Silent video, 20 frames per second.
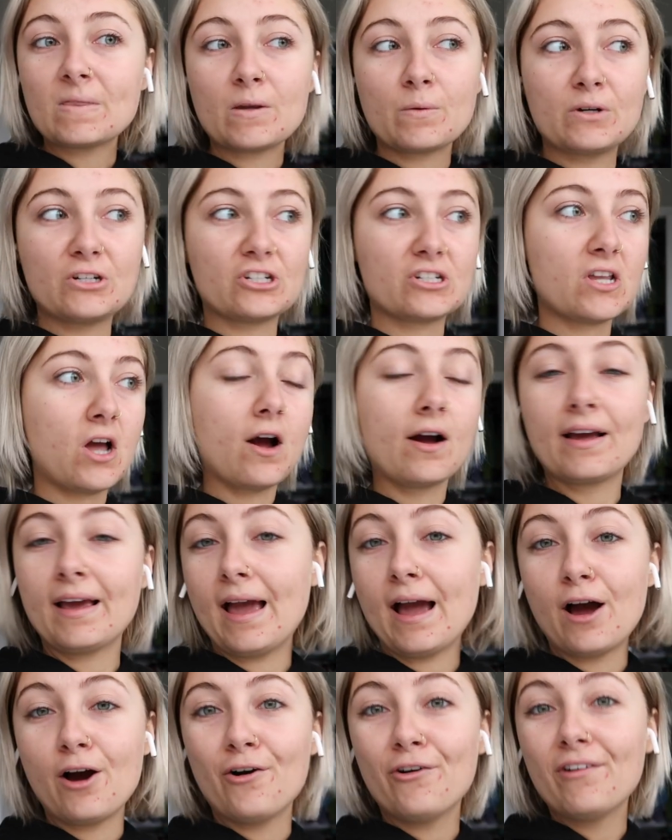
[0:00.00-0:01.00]
We just hung
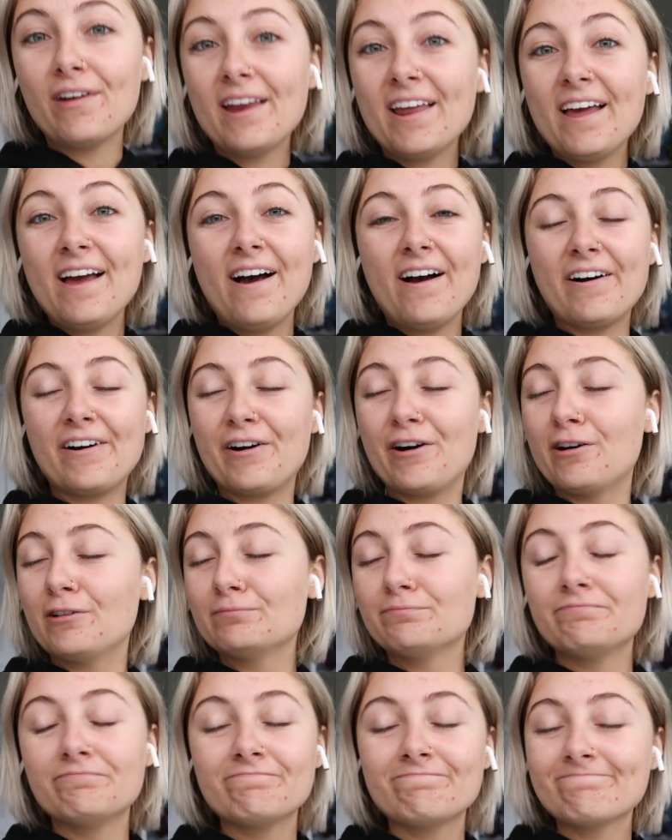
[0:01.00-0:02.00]
out,
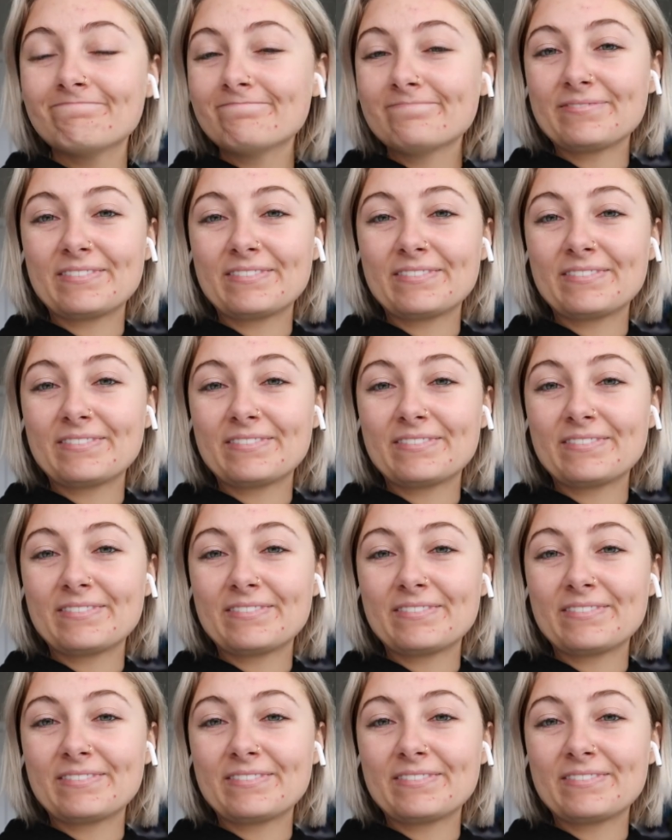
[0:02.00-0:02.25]
um,